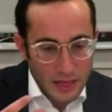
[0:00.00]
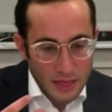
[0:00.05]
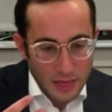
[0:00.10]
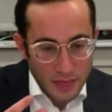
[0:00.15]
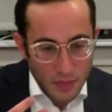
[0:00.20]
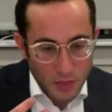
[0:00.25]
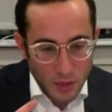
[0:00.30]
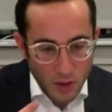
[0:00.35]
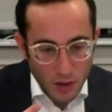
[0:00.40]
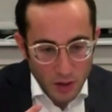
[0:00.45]

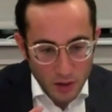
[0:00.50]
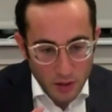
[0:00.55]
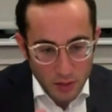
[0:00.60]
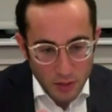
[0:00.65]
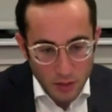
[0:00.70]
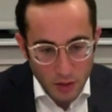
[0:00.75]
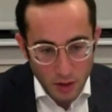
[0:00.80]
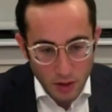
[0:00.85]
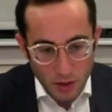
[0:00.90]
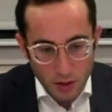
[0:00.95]

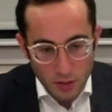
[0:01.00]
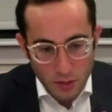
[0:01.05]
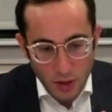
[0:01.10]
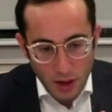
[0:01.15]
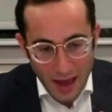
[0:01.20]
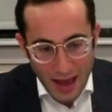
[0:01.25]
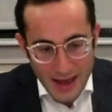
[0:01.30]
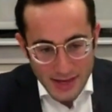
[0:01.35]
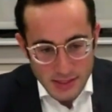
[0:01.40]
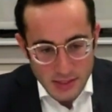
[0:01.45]

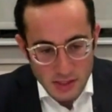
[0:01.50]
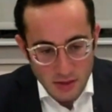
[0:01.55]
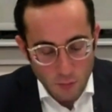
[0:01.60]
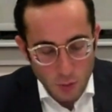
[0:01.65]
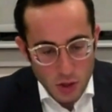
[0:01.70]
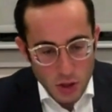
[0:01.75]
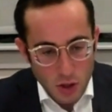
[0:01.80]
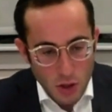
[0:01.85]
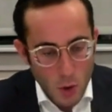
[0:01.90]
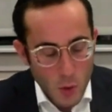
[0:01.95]
the essence of
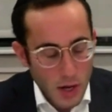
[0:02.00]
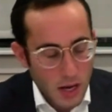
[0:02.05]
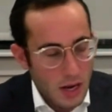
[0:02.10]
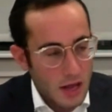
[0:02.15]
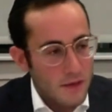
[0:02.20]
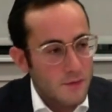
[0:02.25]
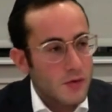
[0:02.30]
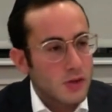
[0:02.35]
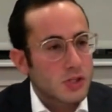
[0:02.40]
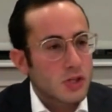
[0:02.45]
when you're going,
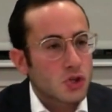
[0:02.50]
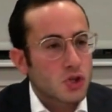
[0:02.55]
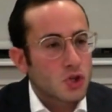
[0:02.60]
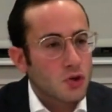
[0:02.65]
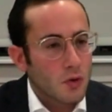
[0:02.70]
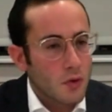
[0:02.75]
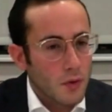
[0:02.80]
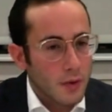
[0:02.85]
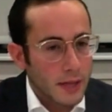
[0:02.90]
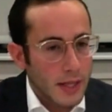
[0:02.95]
if it's a
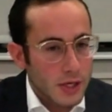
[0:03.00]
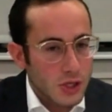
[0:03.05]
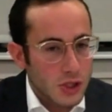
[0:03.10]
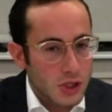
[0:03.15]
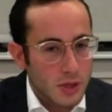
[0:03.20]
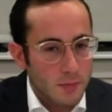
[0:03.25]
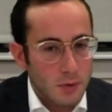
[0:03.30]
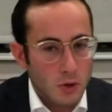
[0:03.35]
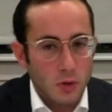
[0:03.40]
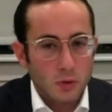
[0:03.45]
true
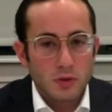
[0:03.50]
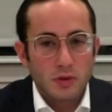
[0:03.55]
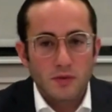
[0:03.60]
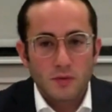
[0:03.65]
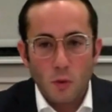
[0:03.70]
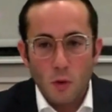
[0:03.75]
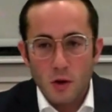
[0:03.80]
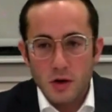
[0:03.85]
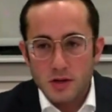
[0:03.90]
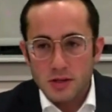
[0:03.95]
relationship, you don't
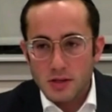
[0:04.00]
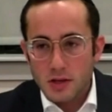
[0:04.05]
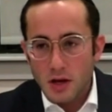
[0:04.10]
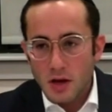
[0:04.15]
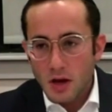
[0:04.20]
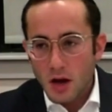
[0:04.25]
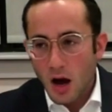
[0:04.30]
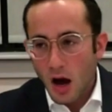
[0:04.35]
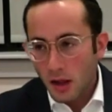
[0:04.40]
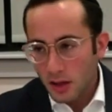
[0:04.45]
divorce
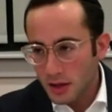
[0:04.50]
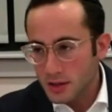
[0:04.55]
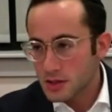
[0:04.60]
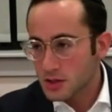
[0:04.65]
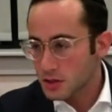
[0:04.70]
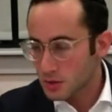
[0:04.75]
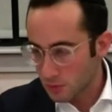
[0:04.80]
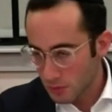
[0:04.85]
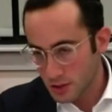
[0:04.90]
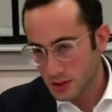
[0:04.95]
unless
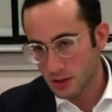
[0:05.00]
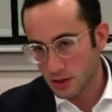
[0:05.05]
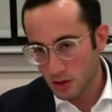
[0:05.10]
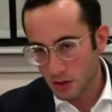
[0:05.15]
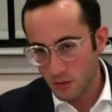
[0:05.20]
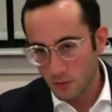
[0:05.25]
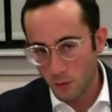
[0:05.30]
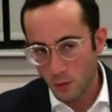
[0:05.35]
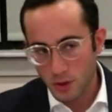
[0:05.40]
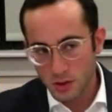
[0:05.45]
there's a reason to
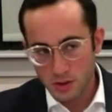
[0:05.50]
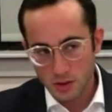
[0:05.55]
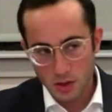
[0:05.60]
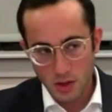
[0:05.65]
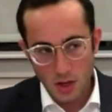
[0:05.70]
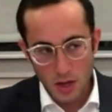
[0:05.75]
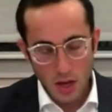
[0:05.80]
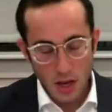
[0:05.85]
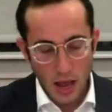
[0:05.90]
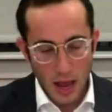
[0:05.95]
divorce.
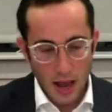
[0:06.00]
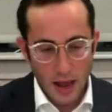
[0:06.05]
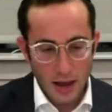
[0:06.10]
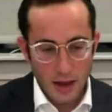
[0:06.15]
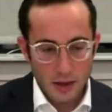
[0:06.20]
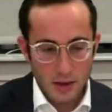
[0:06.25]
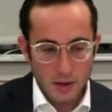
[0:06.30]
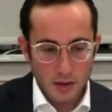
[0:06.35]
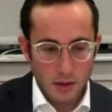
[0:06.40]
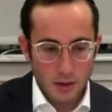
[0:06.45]

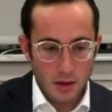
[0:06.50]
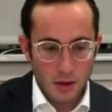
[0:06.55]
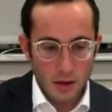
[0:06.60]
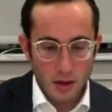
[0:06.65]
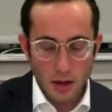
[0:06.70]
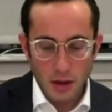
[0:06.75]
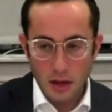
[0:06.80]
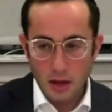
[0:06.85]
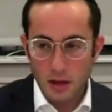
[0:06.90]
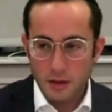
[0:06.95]
And
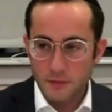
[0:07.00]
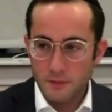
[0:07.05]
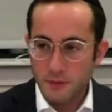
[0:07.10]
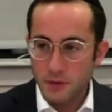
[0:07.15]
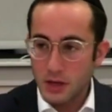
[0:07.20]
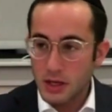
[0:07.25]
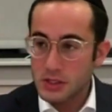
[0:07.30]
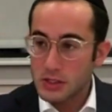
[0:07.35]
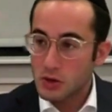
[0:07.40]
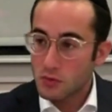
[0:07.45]
if
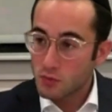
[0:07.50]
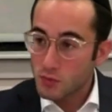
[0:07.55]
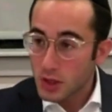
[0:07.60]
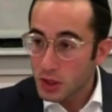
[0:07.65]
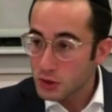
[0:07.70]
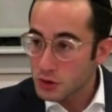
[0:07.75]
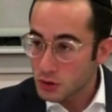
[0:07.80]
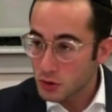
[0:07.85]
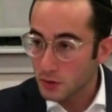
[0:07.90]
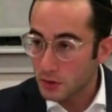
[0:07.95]
it's a
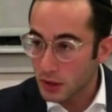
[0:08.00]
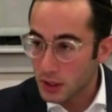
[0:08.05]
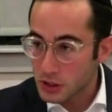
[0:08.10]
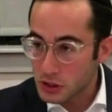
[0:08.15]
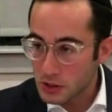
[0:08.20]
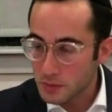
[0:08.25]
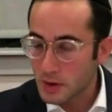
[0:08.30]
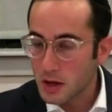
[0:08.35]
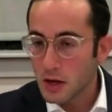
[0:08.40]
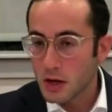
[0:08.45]
real true
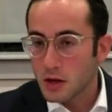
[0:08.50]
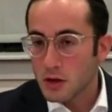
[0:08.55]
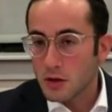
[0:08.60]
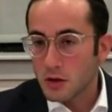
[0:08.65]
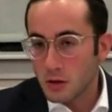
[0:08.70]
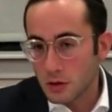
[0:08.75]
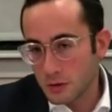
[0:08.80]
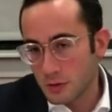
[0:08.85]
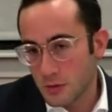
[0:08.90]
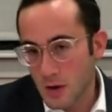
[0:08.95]
relationship,
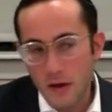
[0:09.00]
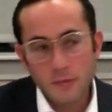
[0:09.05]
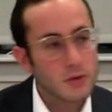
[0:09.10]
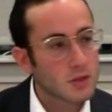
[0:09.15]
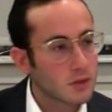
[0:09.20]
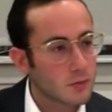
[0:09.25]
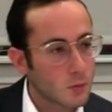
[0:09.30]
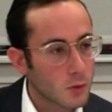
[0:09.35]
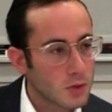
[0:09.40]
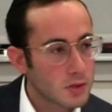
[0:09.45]
you never
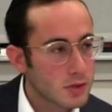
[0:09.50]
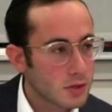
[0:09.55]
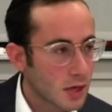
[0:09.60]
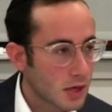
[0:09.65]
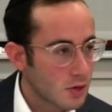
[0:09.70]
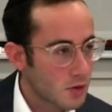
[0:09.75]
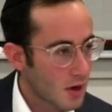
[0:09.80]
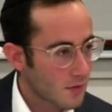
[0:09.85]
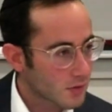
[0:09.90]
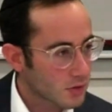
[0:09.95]
divorce.
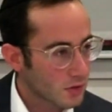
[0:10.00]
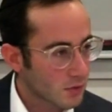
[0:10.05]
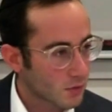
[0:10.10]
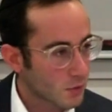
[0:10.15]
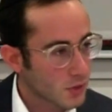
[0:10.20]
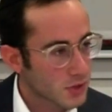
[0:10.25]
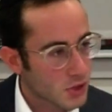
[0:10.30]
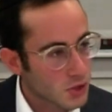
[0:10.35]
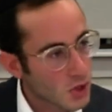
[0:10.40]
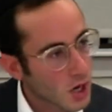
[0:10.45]
Can you ever
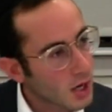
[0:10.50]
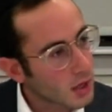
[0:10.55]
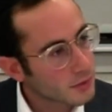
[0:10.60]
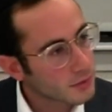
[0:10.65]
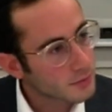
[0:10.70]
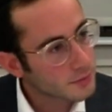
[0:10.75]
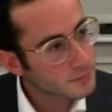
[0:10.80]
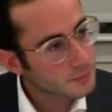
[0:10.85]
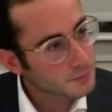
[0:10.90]
divorce a child?